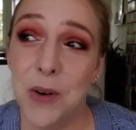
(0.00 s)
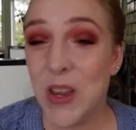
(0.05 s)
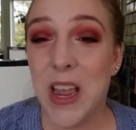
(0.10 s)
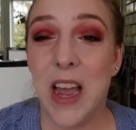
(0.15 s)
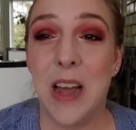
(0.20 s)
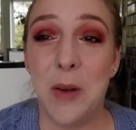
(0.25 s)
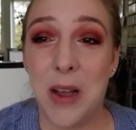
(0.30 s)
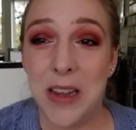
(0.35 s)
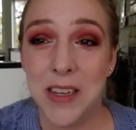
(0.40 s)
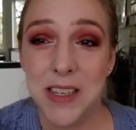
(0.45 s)
So
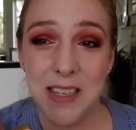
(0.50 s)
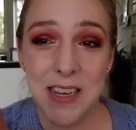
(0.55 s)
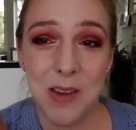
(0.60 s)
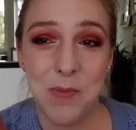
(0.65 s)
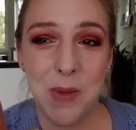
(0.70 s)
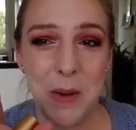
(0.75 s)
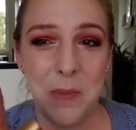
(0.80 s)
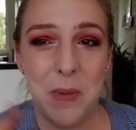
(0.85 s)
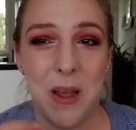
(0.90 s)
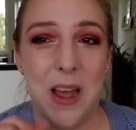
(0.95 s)
yeah, I see
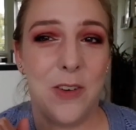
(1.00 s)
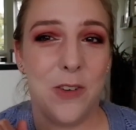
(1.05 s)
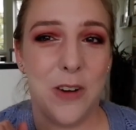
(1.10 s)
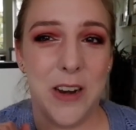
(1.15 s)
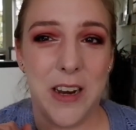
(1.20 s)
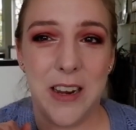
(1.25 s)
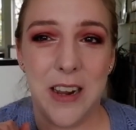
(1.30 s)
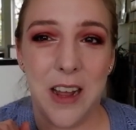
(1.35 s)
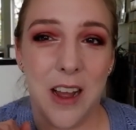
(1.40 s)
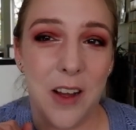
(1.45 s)
my
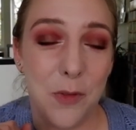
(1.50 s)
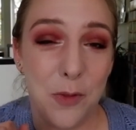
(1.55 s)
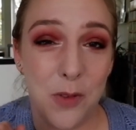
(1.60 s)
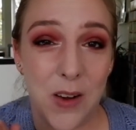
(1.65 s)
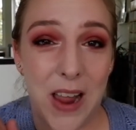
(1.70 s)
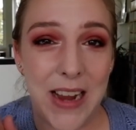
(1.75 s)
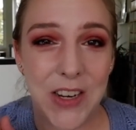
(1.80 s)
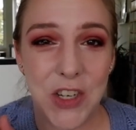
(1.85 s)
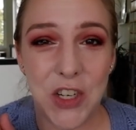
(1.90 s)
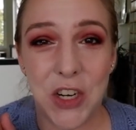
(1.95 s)
battery uh,
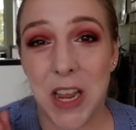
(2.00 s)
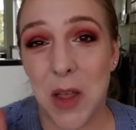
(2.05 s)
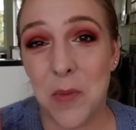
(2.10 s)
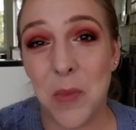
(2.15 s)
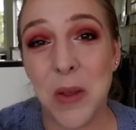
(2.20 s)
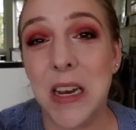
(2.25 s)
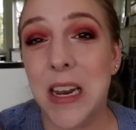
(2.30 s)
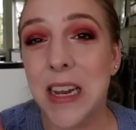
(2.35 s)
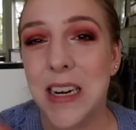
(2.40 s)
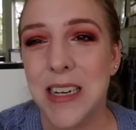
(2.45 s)
flashing at
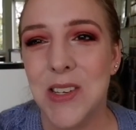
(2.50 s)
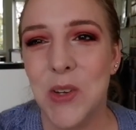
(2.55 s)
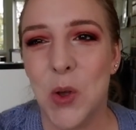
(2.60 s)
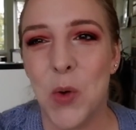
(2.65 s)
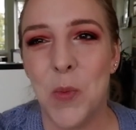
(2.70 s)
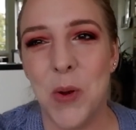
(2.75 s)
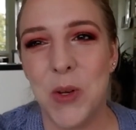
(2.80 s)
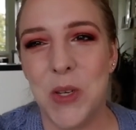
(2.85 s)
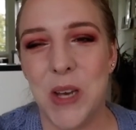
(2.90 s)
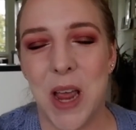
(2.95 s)
me that it's
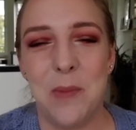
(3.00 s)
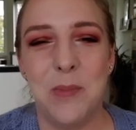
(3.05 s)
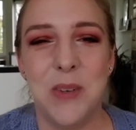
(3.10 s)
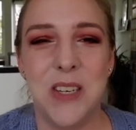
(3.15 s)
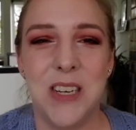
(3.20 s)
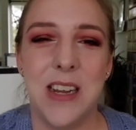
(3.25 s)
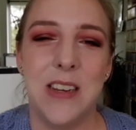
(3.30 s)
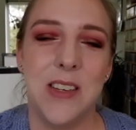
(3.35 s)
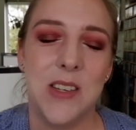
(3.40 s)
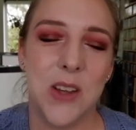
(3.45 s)
almost
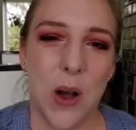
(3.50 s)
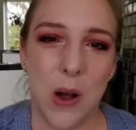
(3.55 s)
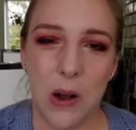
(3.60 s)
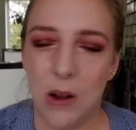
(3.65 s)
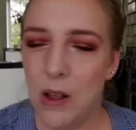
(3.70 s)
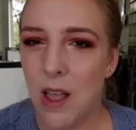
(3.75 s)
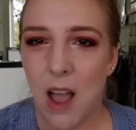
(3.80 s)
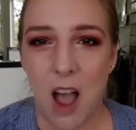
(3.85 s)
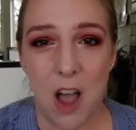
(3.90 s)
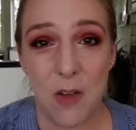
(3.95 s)
empty, so
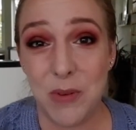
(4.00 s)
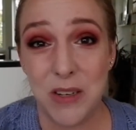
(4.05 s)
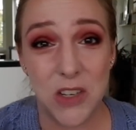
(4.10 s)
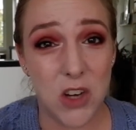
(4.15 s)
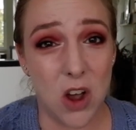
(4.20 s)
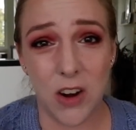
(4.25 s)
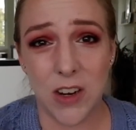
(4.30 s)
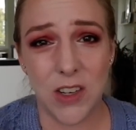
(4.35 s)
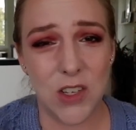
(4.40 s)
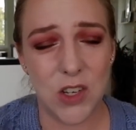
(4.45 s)
I've been
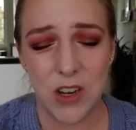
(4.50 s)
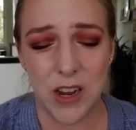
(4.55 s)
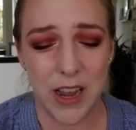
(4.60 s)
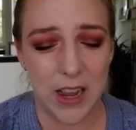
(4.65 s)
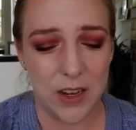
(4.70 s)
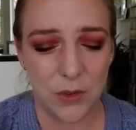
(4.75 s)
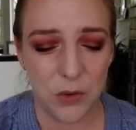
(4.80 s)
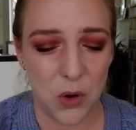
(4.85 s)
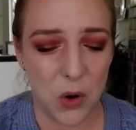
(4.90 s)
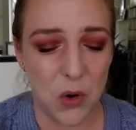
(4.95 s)
talking to you
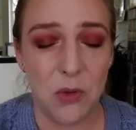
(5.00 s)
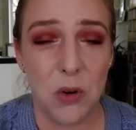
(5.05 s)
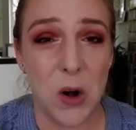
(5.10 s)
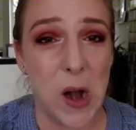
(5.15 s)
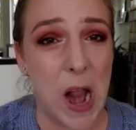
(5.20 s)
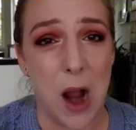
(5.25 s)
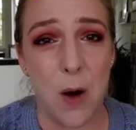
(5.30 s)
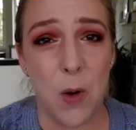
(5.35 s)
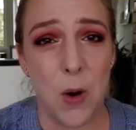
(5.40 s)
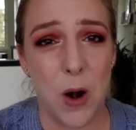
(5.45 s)
guys for over
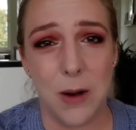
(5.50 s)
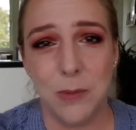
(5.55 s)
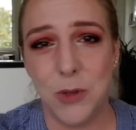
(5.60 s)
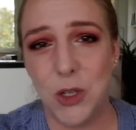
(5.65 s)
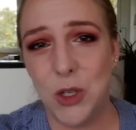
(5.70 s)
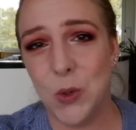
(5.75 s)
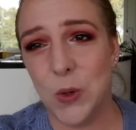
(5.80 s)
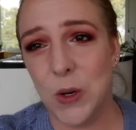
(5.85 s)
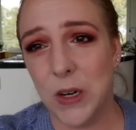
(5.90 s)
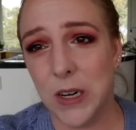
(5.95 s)
an hour, I'm
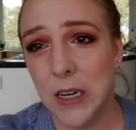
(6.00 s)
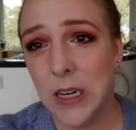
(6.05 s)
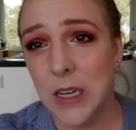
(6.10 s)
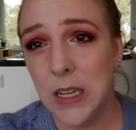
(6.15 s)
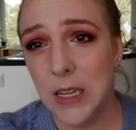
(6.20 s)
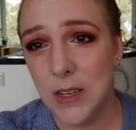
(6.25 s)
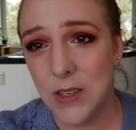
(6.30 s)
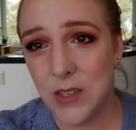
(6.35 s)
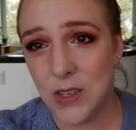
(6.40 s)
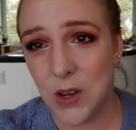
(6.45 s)
sure.
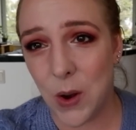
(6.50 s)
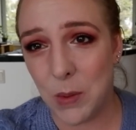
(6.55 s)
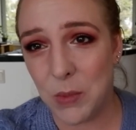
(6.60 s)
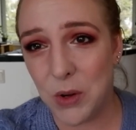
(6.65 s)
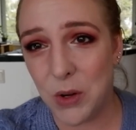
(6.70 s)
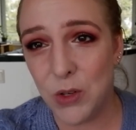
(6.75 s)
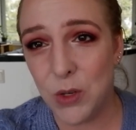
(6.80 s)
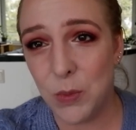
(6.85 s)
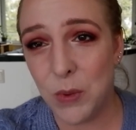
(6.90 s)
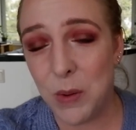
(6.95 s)
So I'm
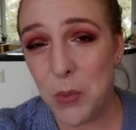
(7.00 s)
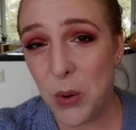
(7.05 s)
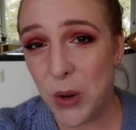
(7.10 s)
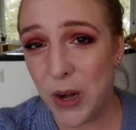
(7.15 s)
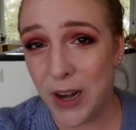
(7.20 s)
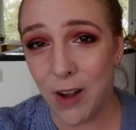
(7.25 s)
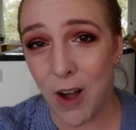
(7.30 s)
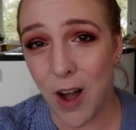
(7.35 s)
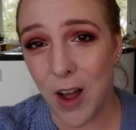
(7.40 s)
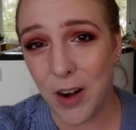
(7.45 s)
going to be
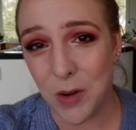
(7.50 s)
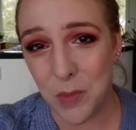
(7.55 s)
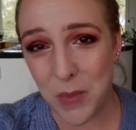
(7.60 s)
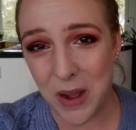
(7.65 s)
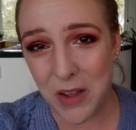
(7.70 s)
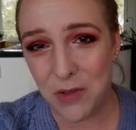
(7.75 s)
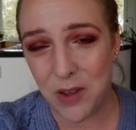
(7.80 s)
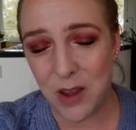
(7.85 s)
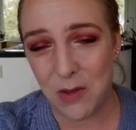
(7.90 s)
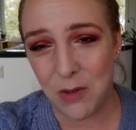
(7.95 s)
putting on
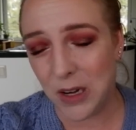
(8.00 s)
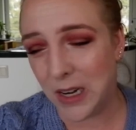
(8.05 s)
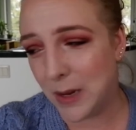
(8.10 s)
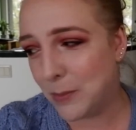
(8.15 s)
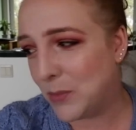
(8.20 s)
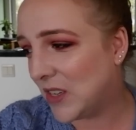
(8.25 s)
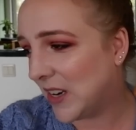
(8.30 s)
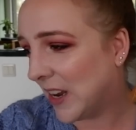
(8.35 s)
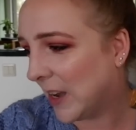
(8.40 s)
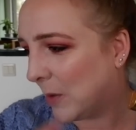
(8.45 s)
my favorite
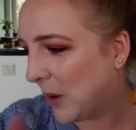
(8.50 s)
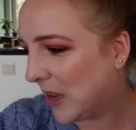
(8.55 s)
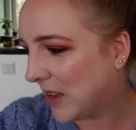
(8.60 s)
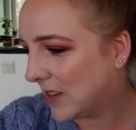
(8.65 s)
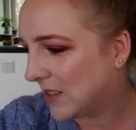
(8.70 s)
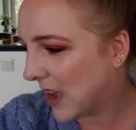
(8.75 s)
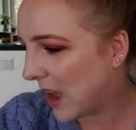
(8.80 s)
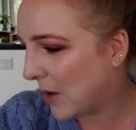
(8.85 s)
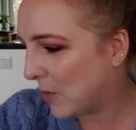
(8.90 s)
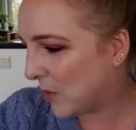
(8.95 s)
lipstick
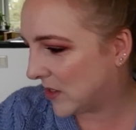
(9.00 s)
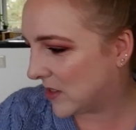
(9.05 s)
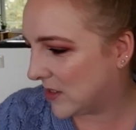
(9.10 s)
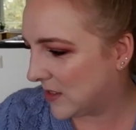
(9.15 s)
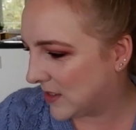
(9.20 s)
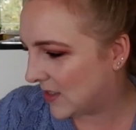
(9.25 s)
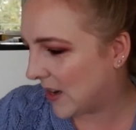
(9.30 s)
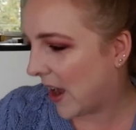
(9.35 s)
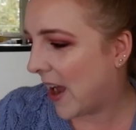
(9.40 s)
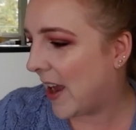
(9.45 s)
because that
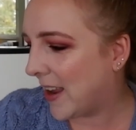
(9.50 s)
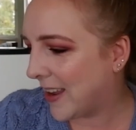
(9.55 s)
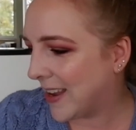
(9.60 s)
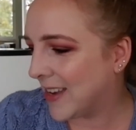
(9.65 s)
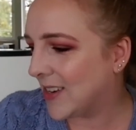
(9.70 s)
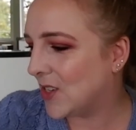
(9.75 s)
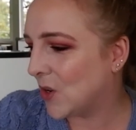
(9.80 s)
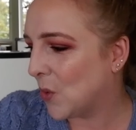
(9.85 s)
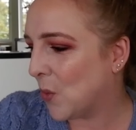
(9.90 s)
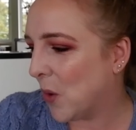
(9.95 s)
was tying
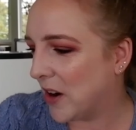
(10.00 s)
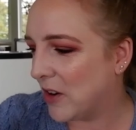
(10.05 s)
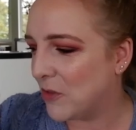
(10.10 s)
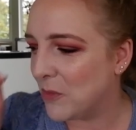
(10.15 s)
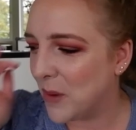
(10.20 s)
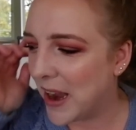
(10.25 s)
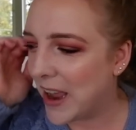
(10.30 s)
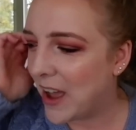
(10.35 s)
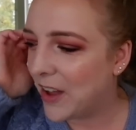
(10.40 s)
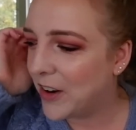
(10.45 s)
into one of
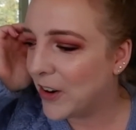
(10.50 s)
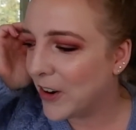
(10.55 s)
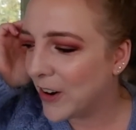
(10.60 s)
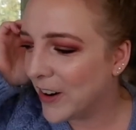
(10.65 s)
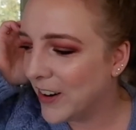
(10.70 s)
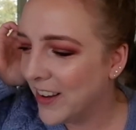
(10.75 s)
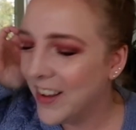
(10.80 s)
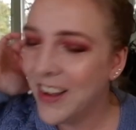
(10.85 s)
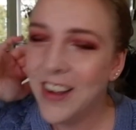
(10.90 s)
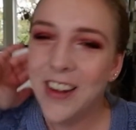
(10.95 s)
my
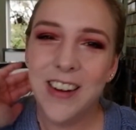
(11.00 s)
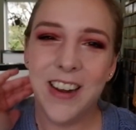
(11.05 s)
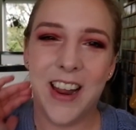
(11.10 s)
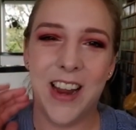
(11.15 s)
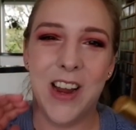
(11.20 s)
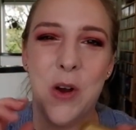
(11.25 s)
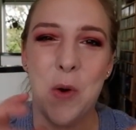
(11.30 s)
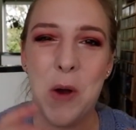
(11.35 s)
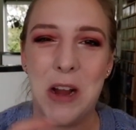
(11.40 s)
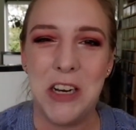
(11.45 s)
other
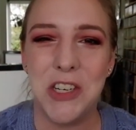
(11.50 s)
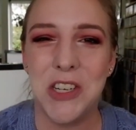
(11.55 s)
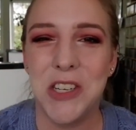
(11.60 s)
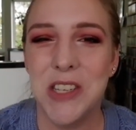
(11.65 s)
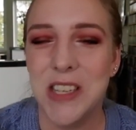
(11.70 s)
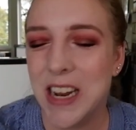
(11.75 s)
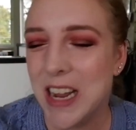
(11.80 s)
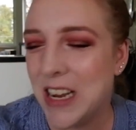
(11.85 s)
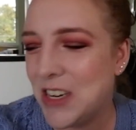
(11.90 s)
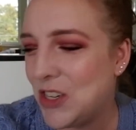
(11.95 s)
like
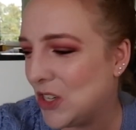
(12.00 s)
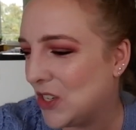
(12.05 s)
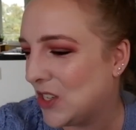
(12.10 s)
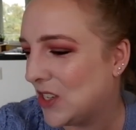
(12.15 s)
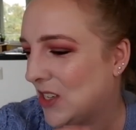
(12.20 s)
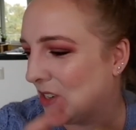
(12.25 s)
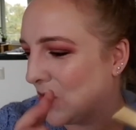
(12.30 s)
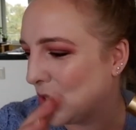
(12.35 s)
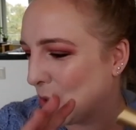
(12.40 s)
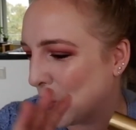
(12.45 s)
questions that I
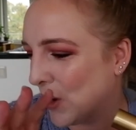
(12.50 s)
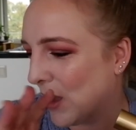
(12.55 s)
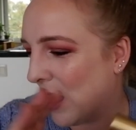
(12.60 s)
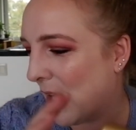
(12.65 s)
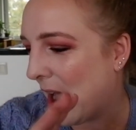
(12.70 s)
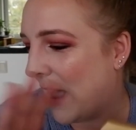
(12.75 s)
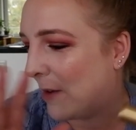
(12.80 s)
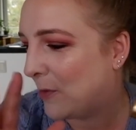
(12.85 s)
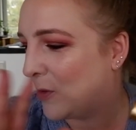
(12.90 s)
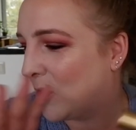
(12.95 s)
just sort of
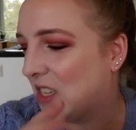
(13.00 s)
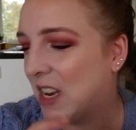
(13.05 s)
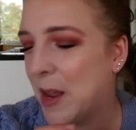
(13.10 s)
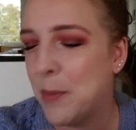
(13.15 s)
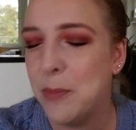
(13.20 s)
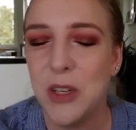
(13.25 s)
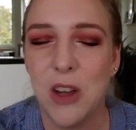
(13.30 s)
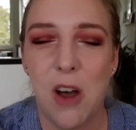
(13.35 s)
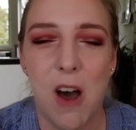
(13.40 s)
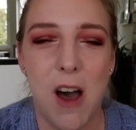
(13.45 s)
have
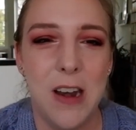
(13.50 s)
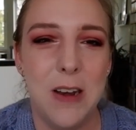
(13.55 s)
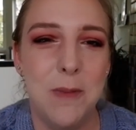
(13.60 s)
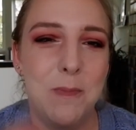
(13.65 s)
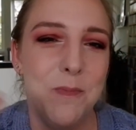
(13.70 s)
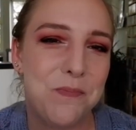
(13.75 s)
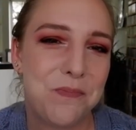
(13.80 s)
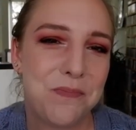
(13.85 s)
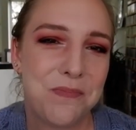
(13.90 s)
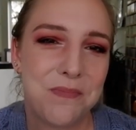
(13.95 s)
skipped
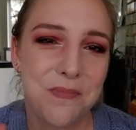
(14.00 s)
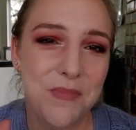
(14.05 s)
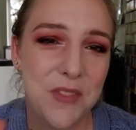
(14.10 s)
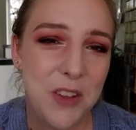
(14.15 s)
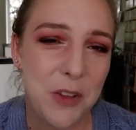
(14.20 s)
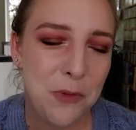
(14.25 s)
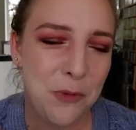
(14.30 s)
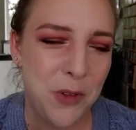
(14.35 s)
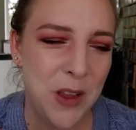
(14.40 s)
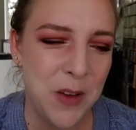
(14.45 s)
on.
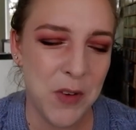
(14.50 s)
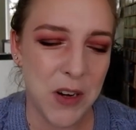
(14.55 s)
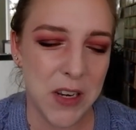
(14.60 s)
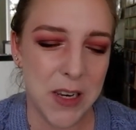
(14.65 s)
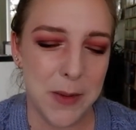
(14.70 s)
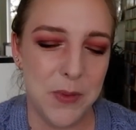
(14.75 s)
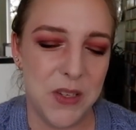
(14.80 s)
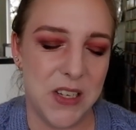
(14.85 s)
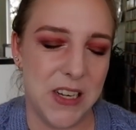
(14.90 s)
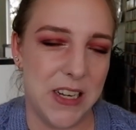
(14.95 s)
Favorite
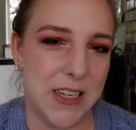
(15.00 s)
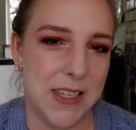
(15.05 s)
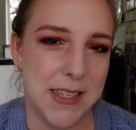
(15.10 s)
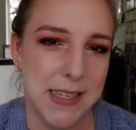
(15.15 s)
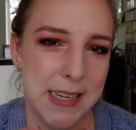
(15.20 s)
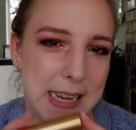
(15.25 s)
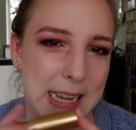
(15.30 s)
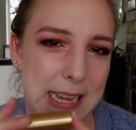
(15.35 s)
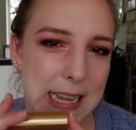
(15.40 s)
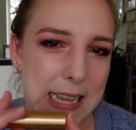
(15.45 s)

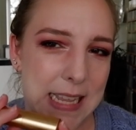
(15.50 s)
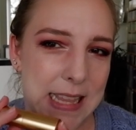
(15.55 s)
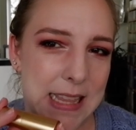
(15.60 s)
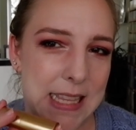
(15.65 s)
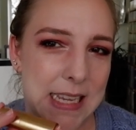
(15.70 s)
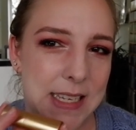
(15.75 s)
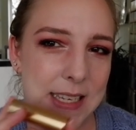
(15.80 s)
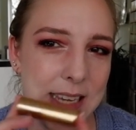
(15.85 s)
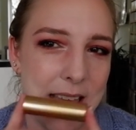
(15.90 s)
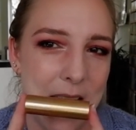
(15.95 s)
lipsticks.
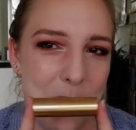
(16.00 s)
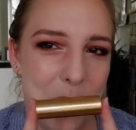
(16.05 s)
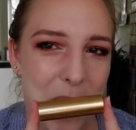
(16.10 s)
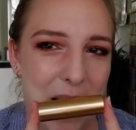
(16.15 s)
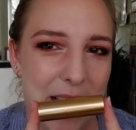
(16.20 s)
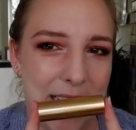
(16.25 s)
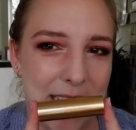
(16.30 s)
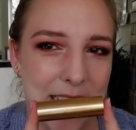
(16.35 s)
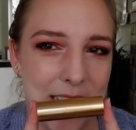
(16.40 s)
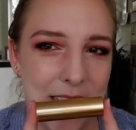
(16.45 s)
These came
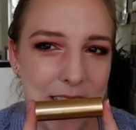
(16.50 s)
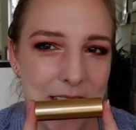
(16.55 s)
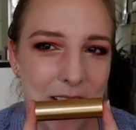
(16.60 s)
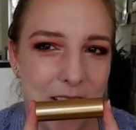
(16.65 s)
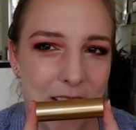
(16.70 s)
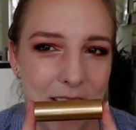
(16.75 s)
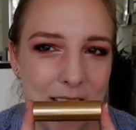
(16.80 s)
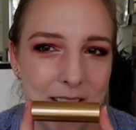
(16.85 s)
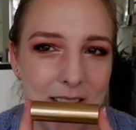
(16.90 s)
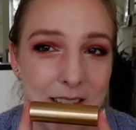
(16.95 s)
back into
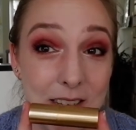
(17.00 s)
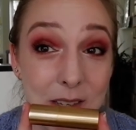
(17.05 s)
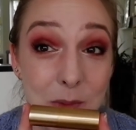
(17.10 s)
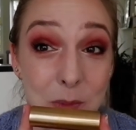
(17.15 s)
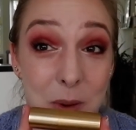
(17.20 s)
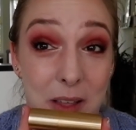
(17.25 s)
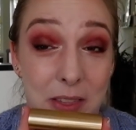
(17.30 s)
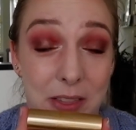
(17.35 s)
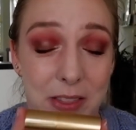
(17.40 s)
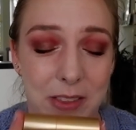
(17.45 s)
stock this
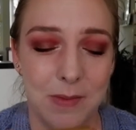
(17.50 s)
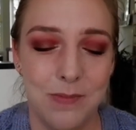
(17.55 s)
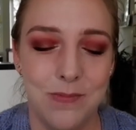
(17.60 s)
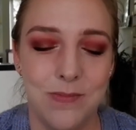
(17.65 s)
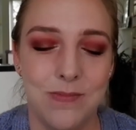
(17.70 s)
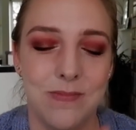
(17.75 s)
month.